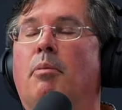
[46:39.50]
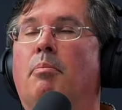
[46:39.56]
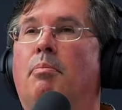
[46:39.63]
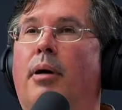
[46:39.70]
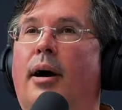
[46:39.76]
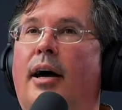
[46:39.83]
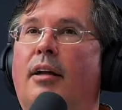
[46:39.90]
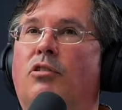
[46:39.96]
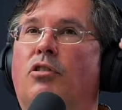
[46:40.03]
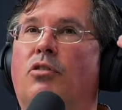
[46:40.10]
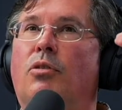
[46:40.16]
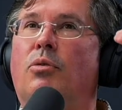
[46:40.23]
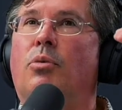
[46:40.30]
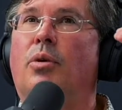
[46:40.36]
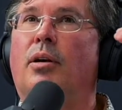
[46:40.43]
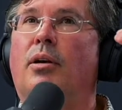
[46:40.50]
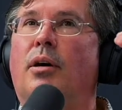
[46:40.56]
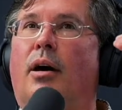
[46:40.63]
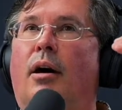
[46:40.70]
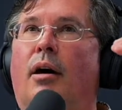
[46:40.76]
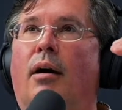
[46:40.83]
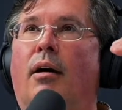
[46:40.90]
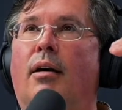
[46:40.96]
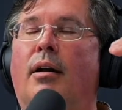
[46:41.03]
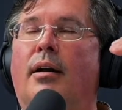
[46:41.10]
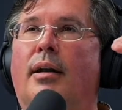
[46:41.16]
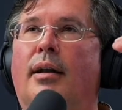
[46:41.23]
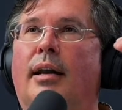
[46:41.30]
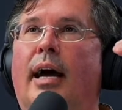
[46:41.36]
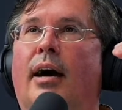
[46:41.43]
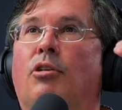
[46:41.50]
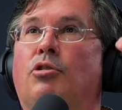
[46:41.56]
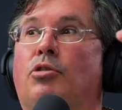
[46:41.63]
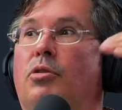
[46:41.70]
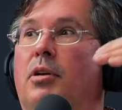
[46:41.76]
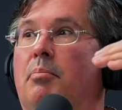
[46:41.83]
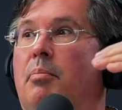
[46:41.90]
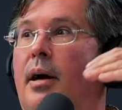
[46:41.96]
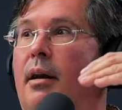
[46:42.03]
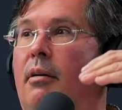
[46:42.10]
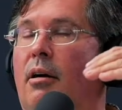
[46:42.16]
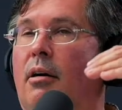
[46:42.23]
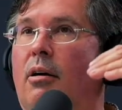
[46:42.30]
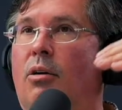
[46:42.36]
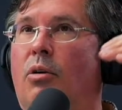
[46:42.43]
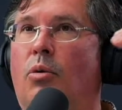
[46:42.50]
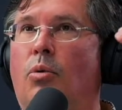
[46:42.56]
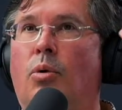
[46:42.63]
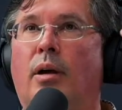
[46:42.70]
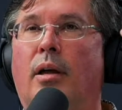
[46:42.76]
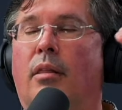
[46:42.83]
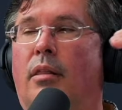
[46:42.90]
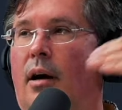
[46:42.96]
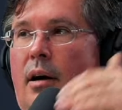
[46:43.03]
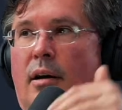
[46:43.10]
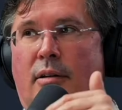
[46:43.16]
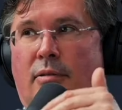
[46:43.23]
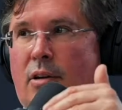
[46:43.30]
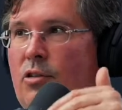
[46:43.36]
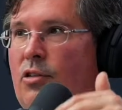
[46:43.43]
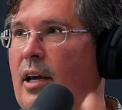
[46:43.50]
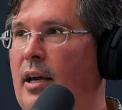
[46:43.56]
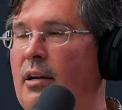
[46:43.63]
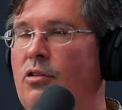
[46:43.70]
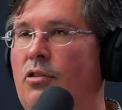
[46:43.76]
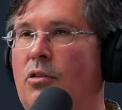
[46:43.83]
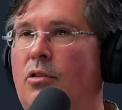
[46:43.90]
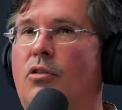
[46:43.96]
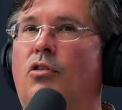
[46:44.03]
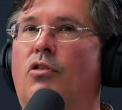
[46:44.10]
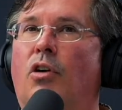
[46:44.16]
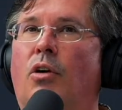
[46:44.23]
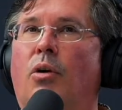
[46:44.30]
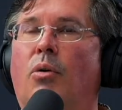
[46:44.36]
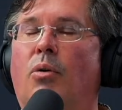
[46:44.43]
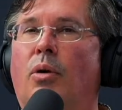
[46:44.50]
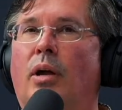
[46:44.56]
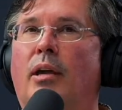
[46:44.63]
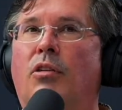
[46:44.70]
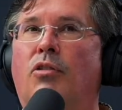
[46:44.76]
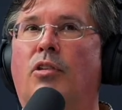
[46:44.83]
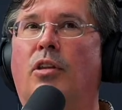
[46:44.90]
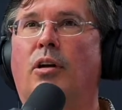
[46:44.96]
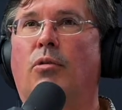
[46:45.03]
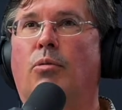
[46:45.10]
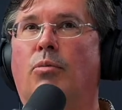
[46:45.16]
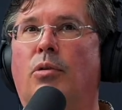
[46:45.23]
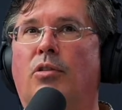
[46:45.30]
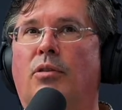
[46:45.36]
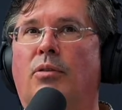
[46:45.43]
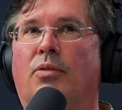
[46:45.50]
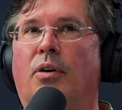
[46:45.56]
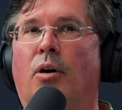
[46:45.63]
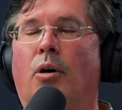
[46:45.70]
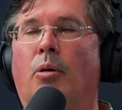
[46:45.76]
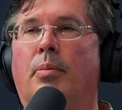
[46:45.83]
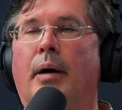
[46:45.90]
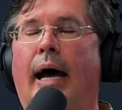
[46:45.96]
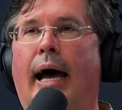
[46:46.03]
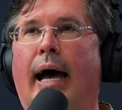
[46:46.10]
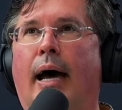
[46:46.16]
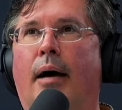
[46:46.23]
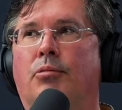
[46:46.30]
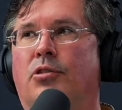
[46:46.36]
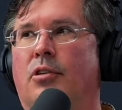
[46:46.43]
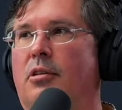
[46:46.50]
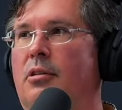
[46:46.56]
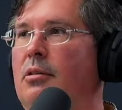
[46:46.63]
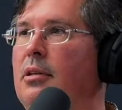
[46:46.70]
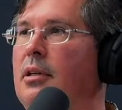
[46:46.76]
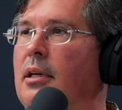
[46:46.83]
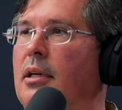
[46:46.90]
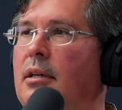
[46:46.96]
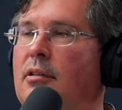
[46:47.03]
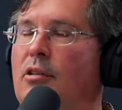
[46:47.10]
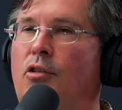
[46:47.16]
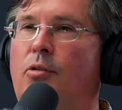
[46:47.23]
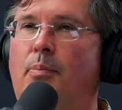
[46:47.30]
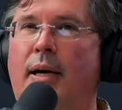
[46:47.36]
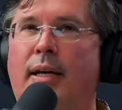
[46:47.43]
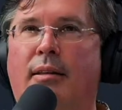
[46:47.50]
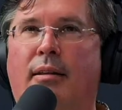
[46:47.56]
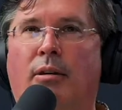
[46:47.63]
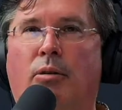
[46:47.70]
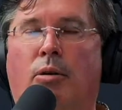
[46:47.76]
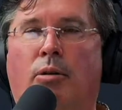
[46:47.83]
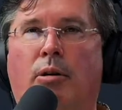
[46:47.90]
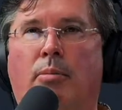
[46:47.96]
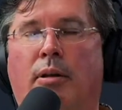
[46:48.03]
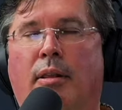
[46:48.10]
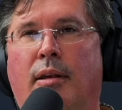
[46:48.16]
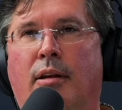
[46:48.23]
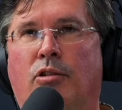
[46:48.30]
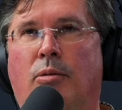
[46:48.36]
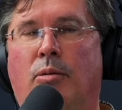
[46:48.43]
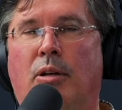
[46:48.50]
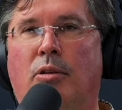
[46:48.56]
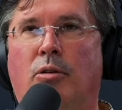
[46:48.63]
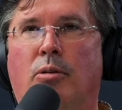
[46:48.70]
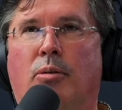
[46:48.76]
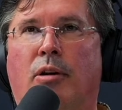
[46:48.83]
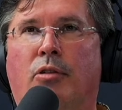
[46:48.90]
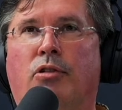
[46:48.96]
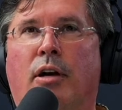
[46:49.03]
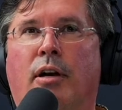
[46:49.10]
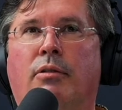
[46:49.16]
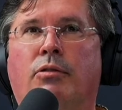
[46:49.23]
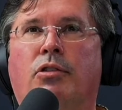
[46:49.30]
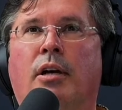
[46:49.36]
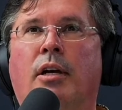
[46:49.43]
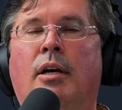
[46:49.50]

But we are now doing better with all of those cancers. So is there reason for hope? Absolutely. Despite the horrible things that we do to ourselves,